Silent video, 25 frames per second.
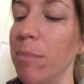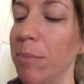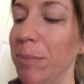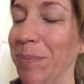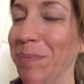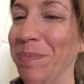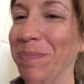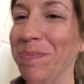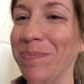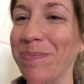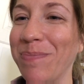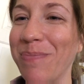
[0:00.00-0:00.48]

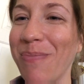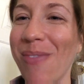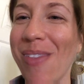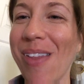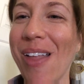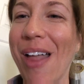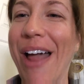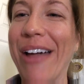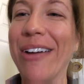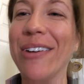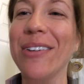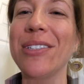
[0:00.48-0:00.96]
I
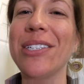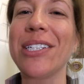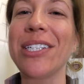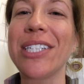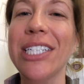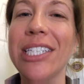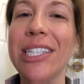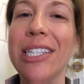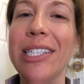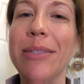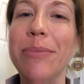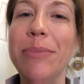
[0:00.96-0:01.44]
could not
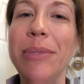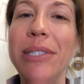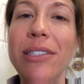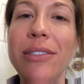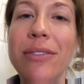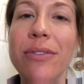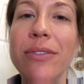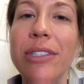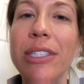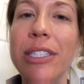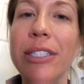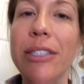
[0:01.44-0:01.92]
get that piece
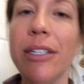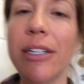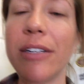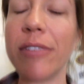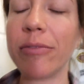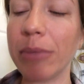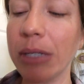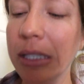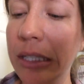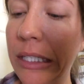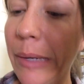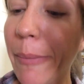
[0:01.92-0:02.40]
of kale
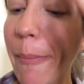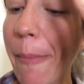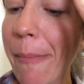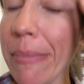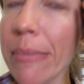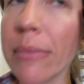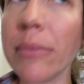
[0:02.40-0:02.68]
off my lip.